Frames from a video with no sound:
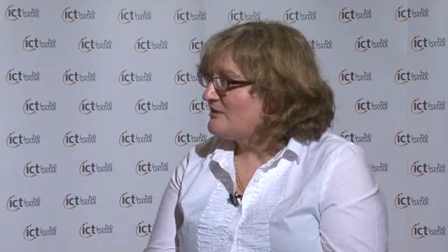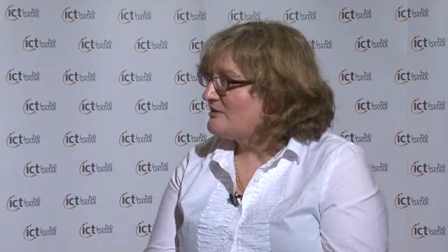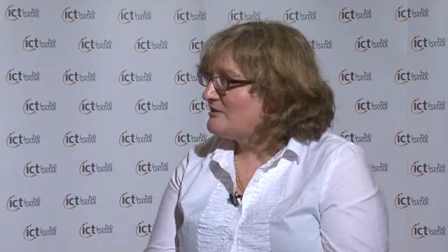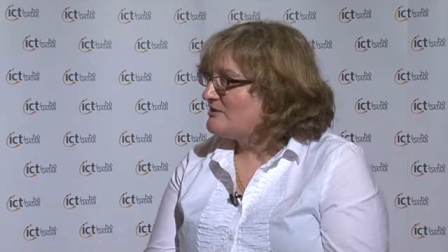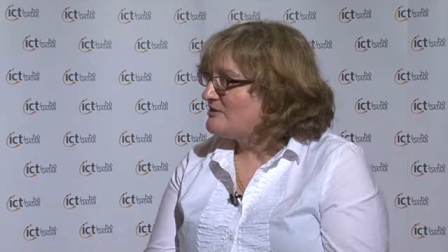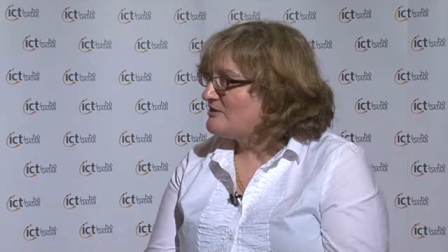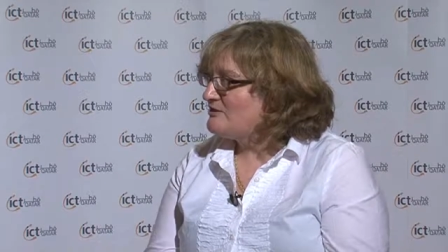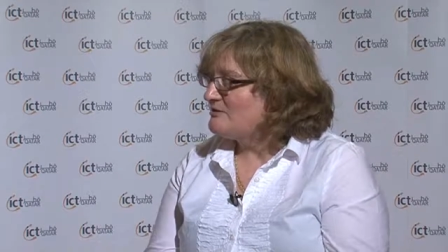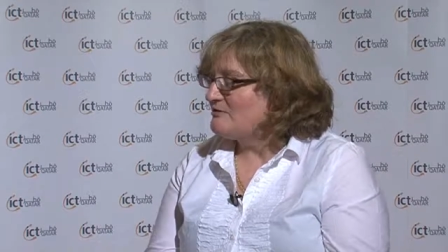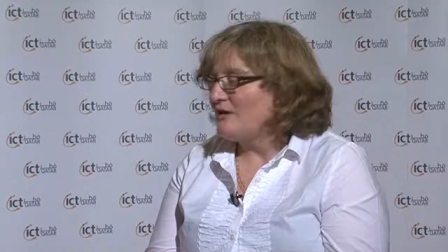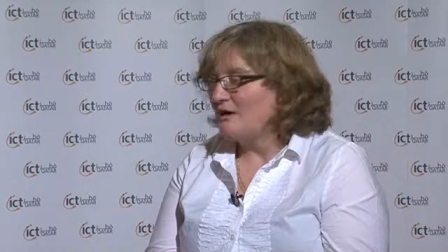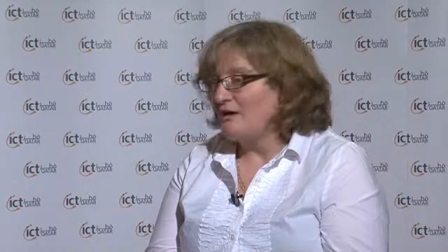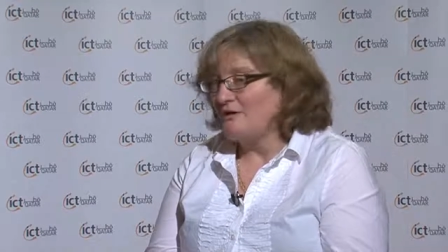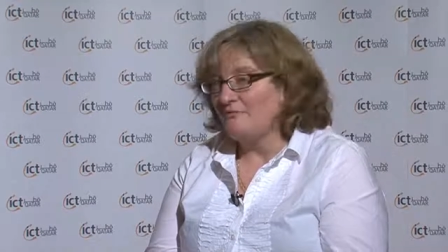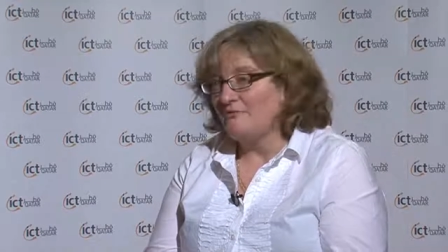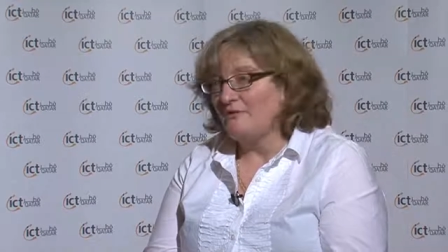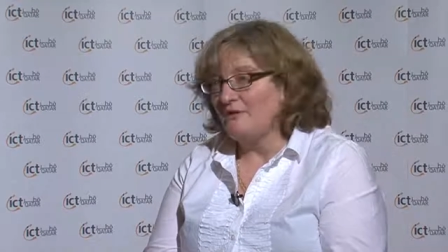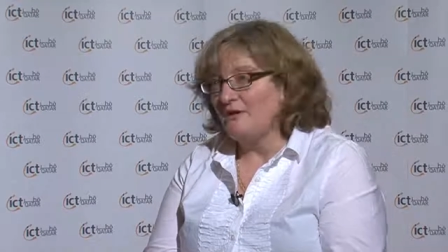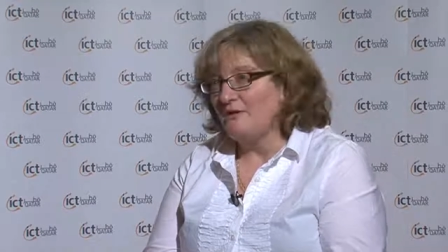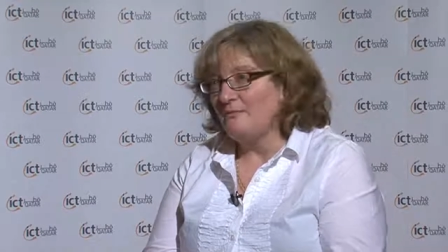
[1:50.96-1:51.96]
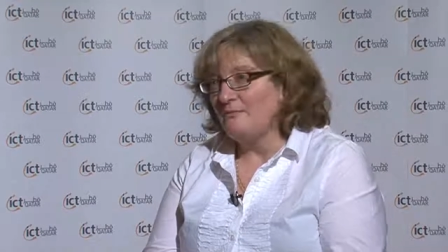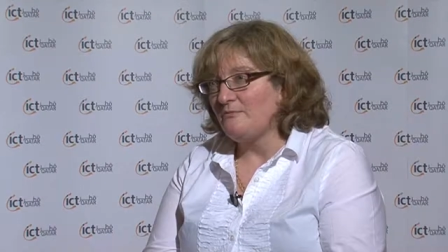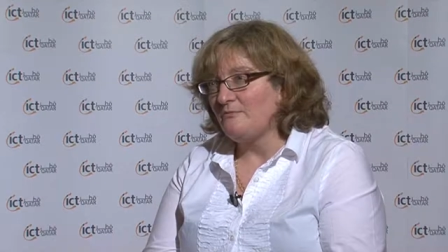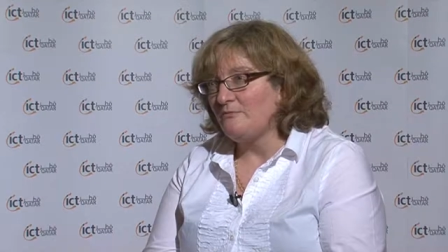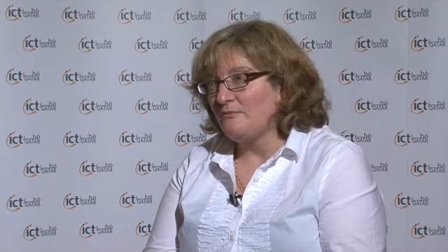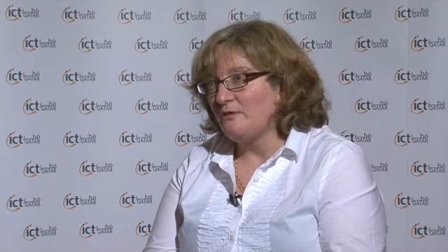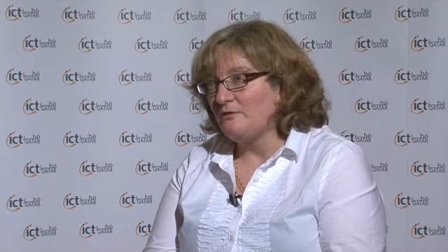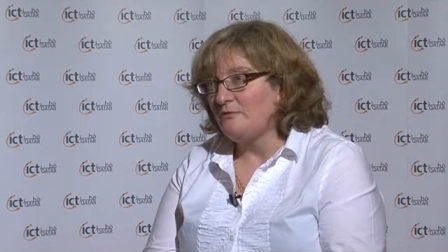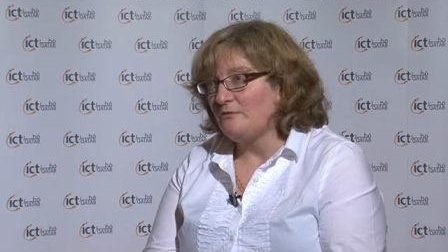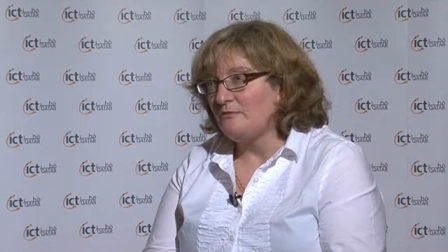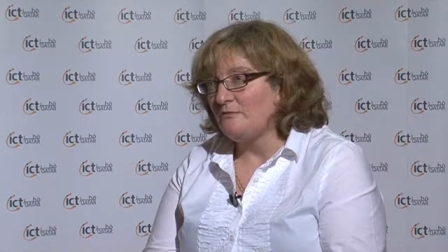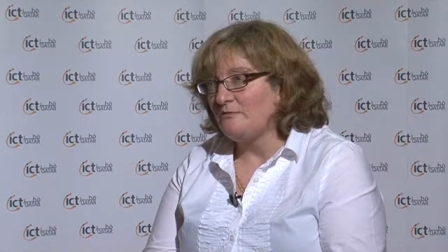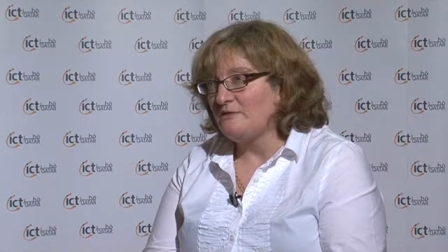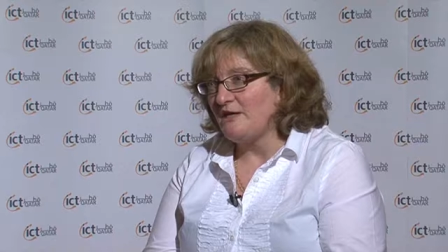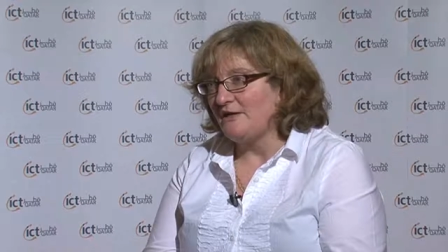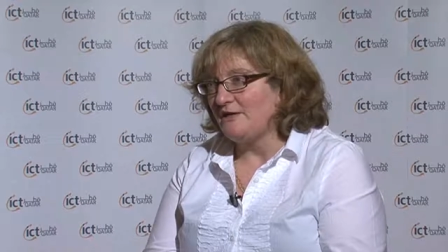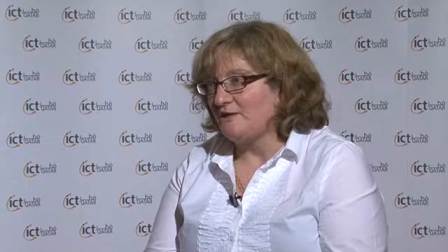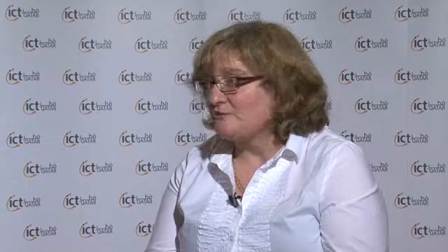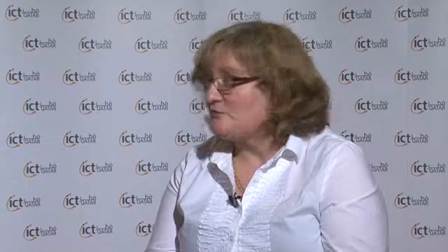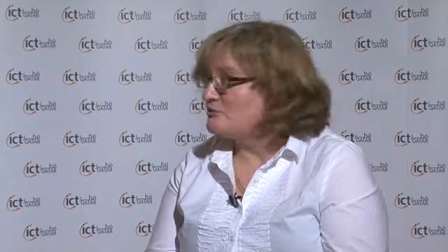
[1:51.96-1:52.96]
needed to have real
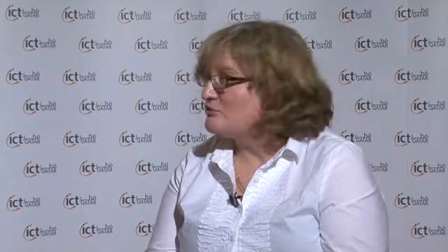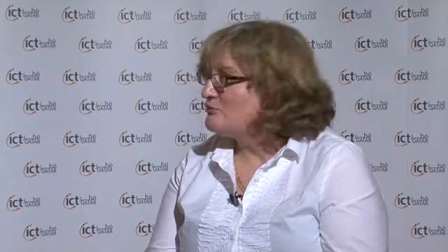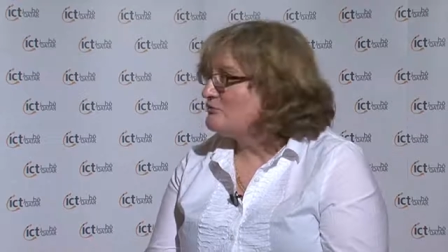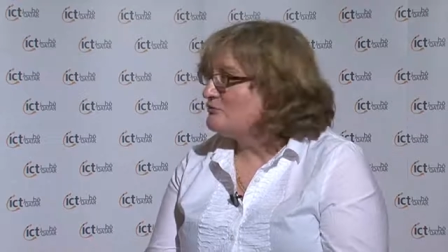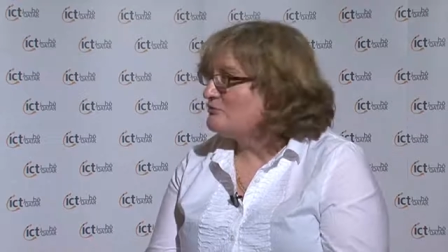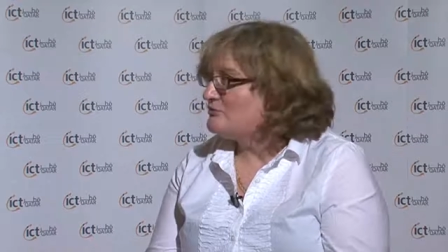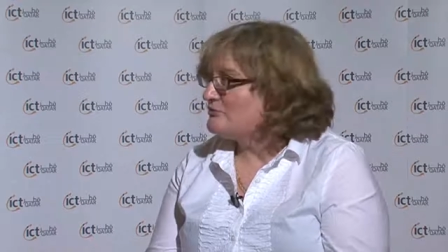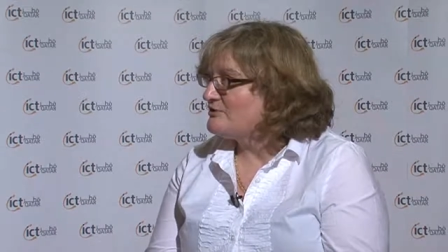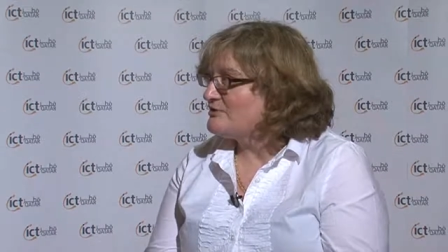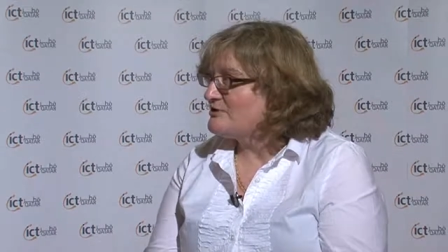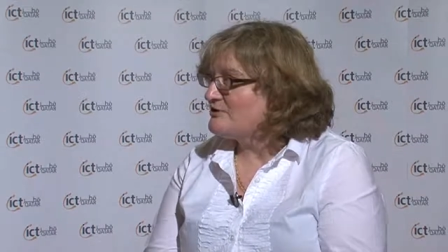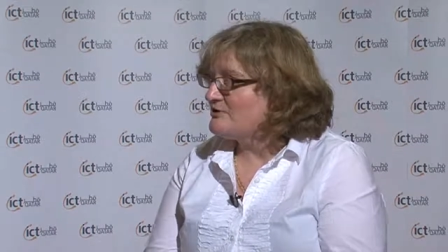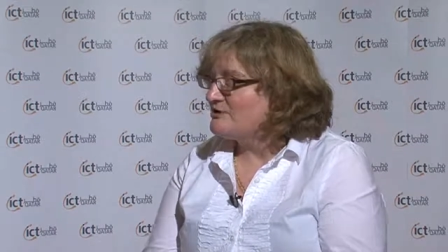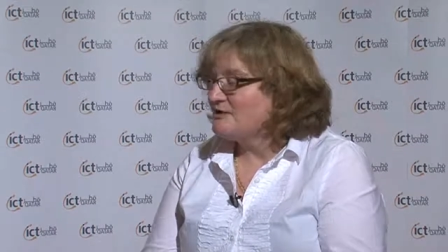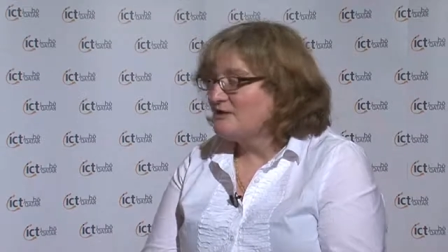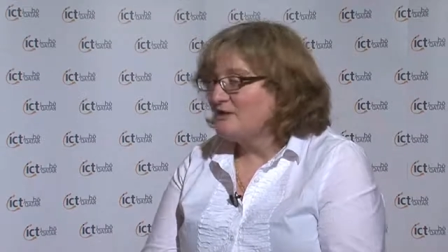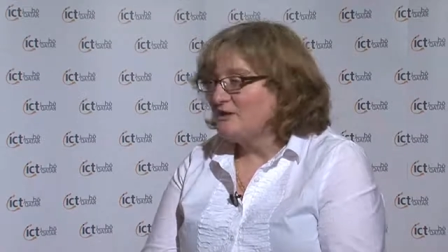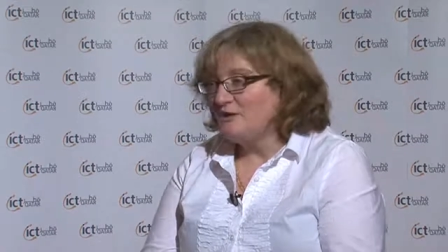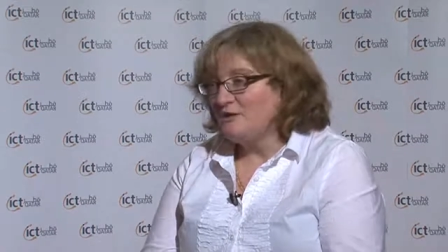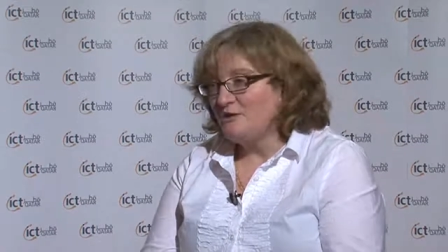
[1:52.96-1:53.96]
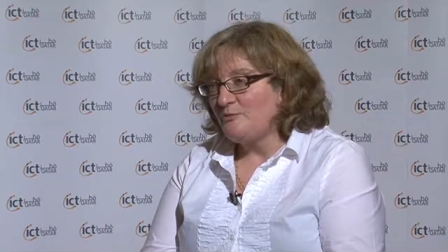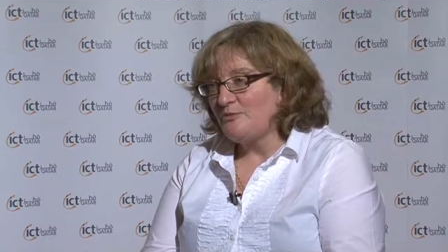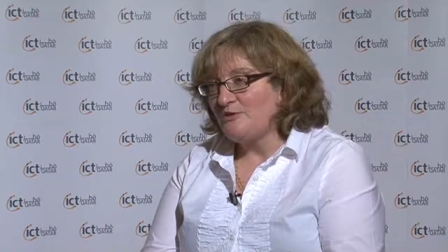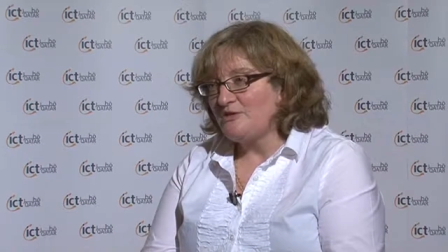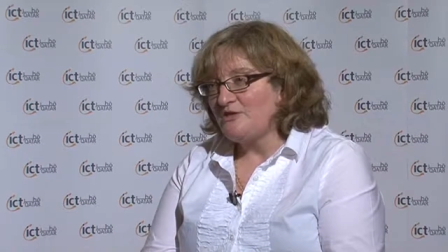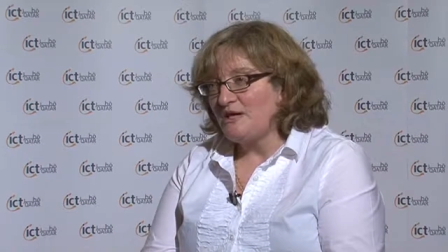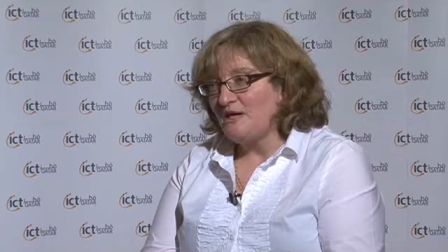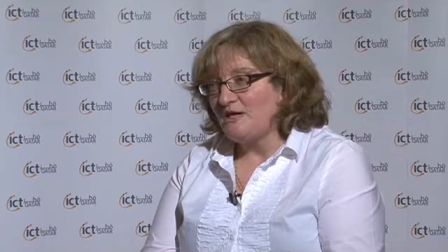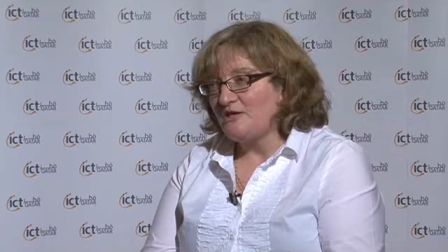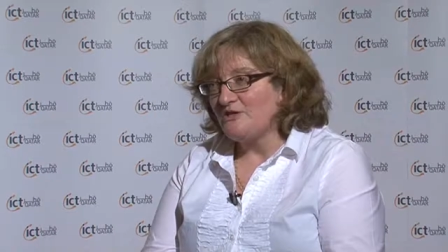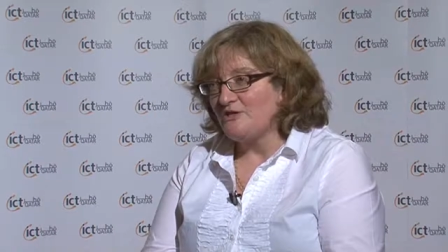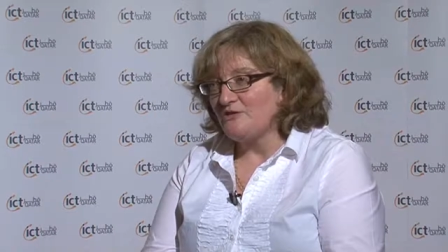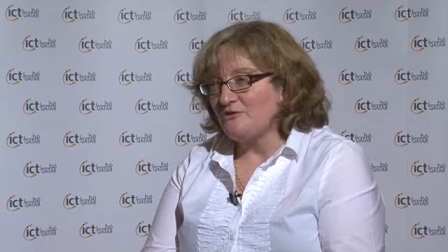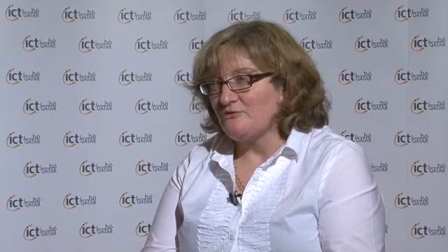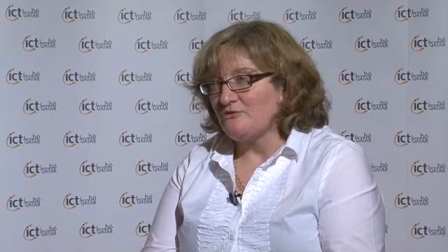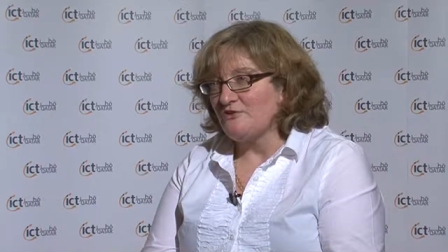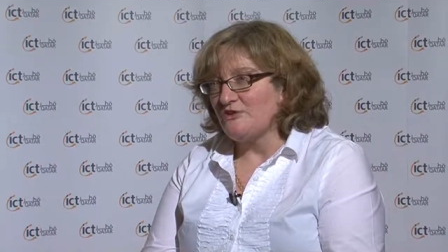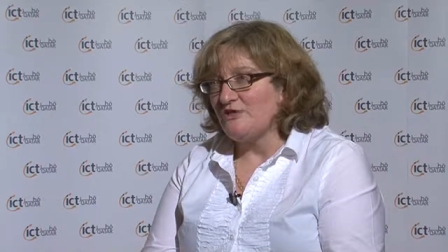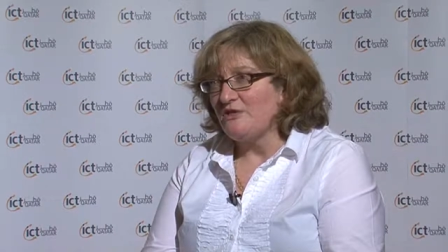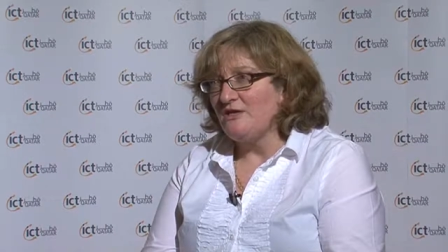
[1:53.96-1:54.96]
technical tools to protect
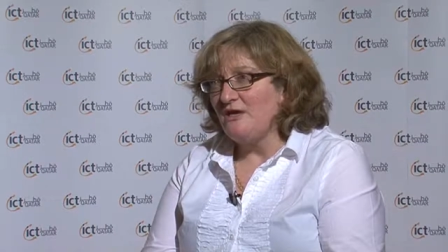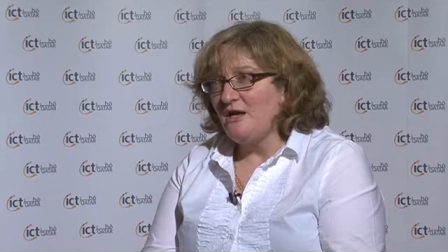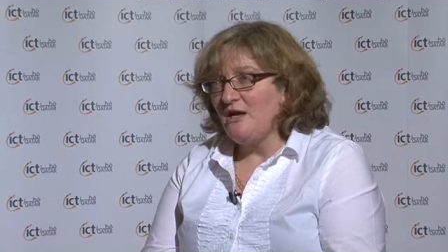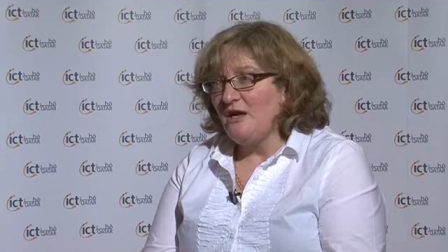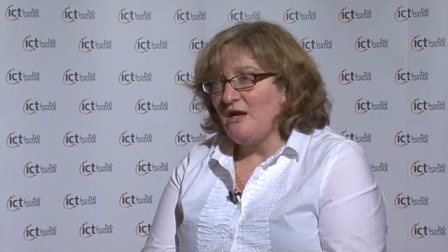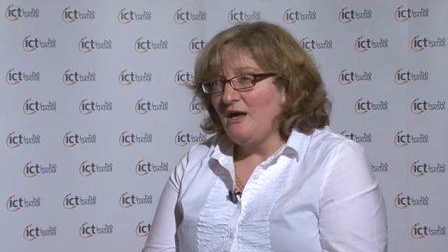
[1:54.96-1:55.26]
children.